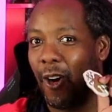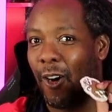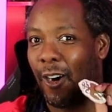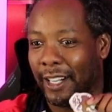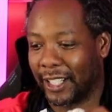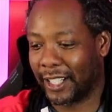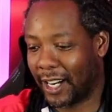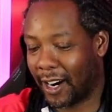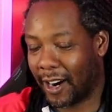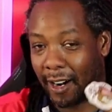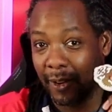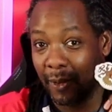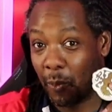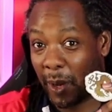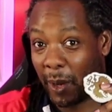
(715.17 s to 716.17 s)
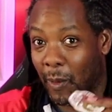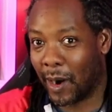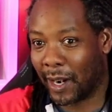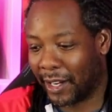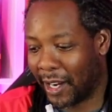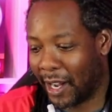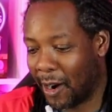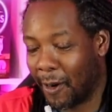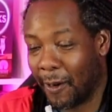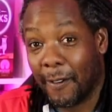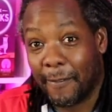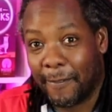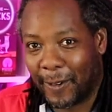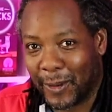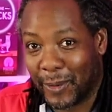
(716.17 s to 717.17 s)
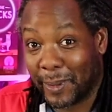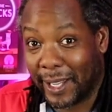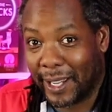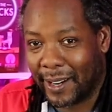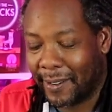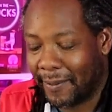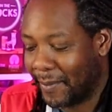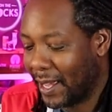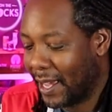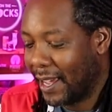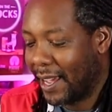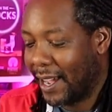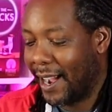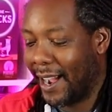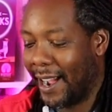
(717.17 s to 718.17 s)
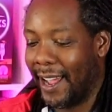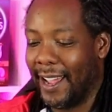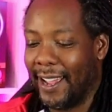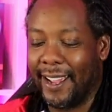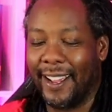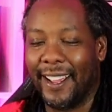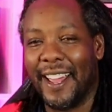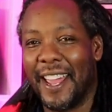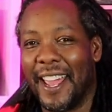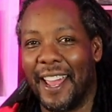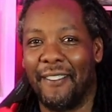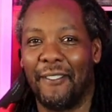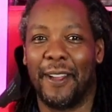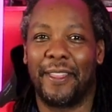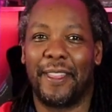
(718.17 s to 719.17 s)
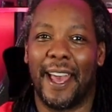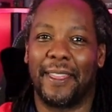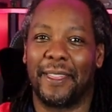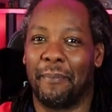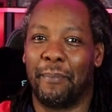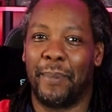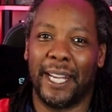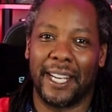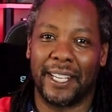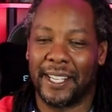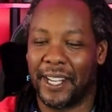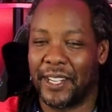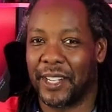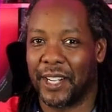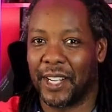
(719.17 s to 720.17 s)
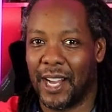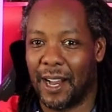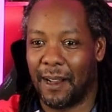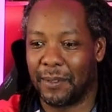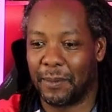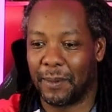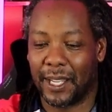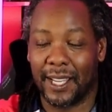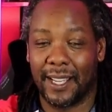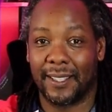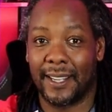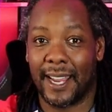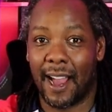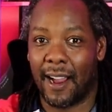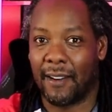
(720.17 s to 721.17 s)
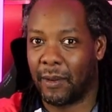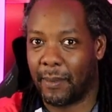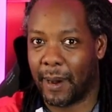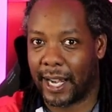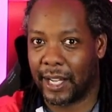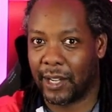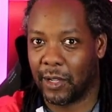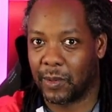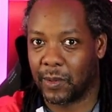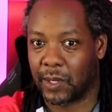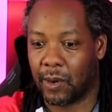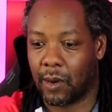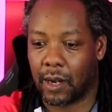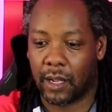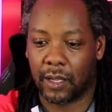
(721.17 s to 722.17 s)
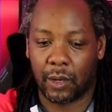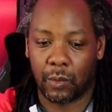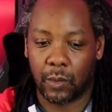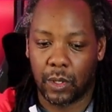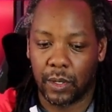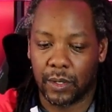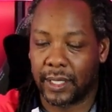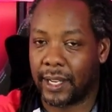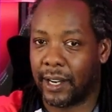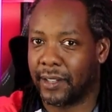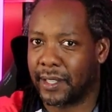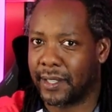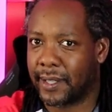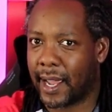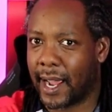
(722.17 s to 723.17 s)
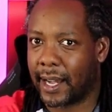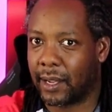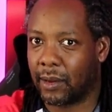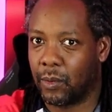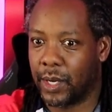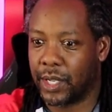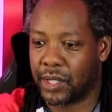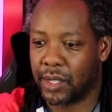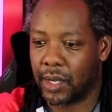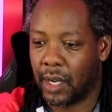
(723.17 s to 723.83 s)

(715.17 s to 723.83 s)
on a card? We want to know, first player. And with that, the bidding tension comes, because now everybody knows what's going on in the rules, and they're deciding which,